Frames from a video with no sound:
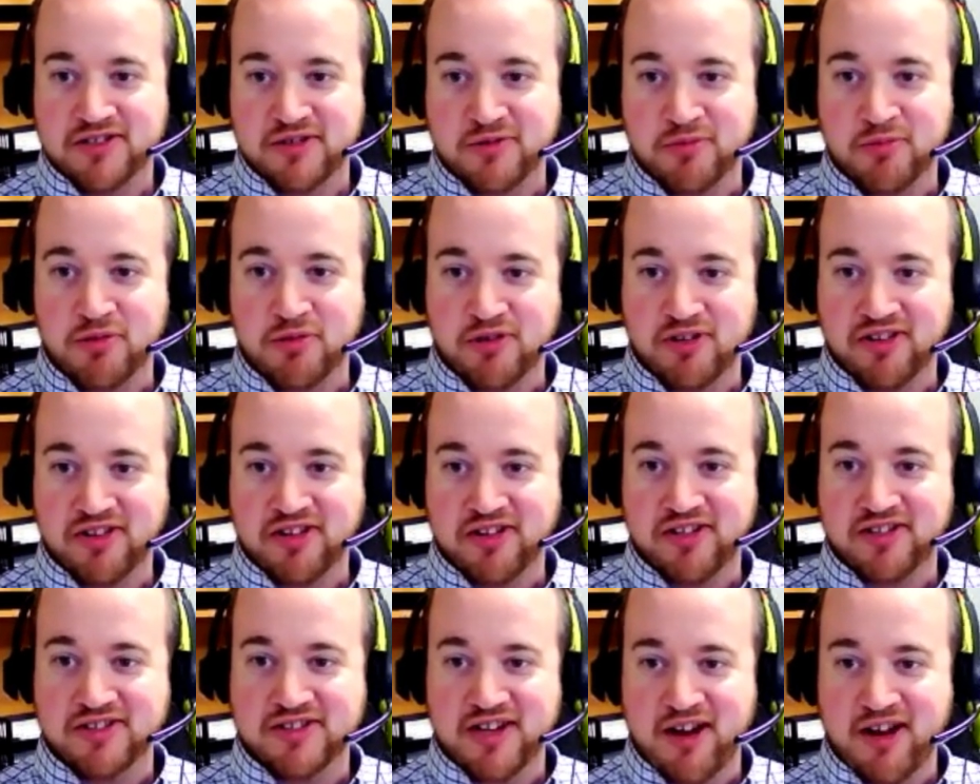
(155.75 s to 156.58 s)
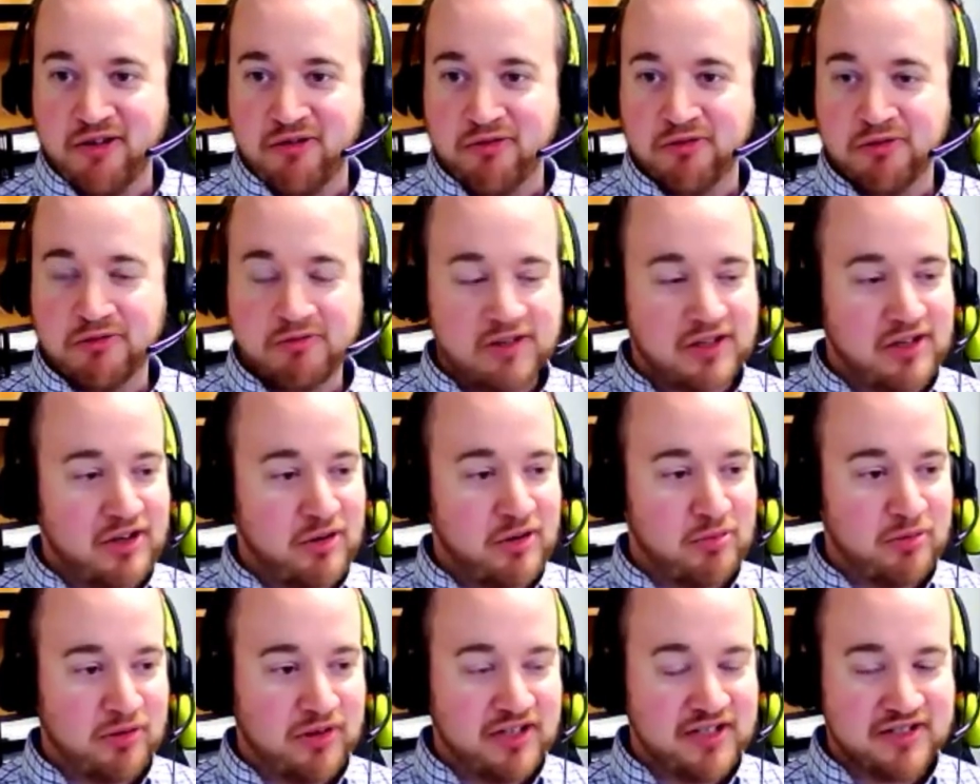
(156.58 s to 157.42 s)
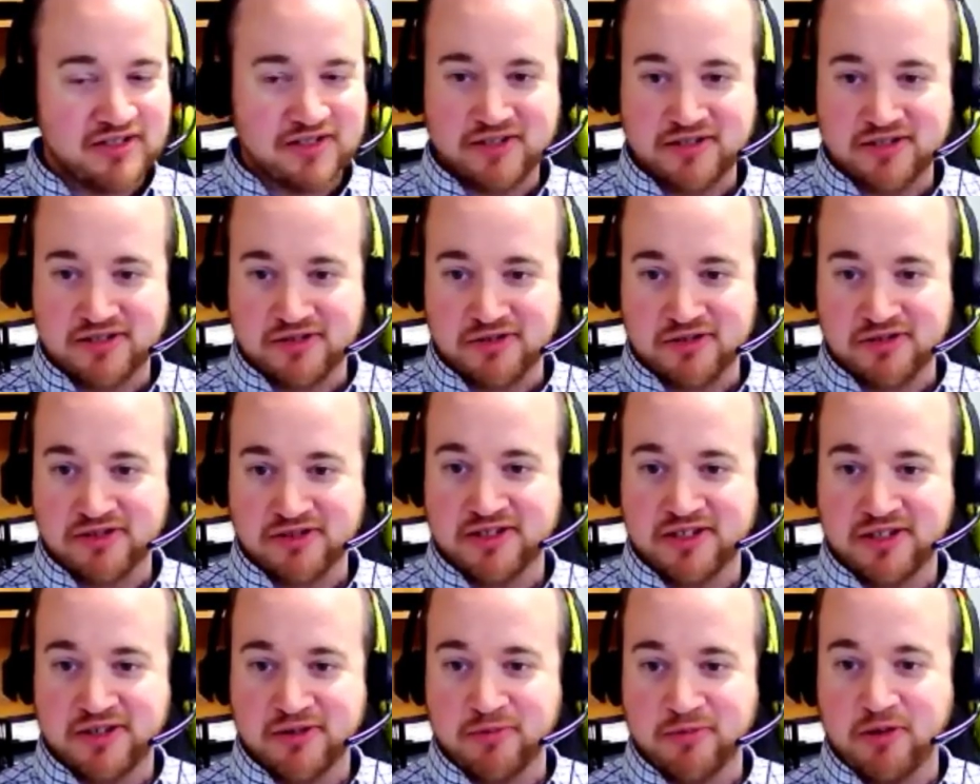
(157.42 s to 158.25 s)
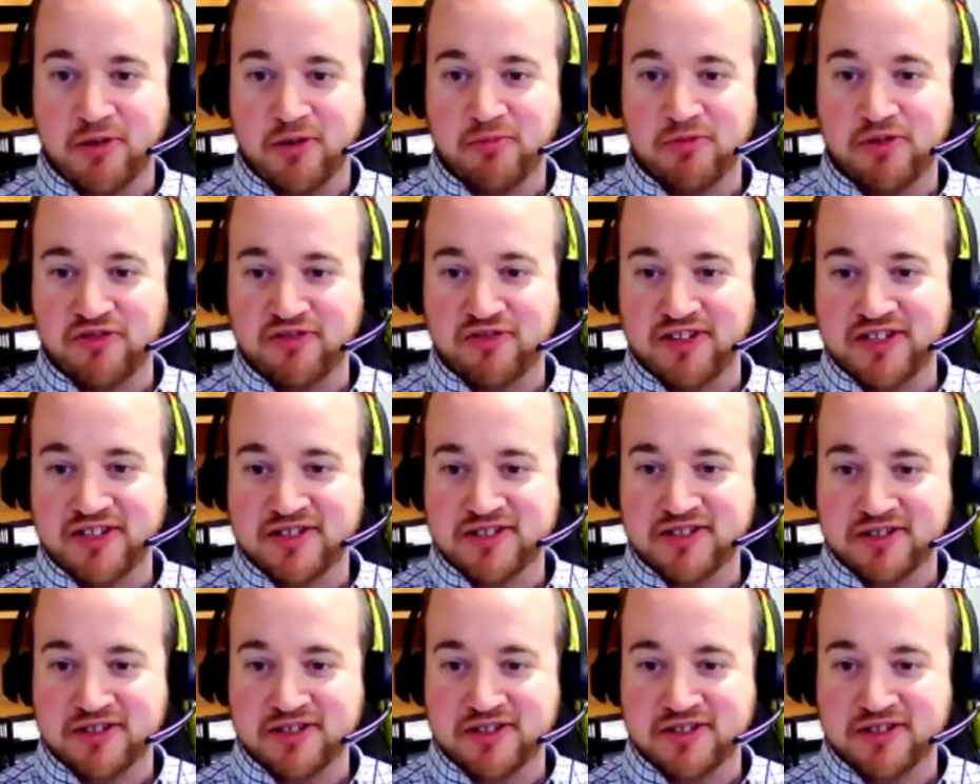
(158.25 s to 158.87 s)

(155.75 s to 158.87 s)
or point things out when we go places or see them on movies.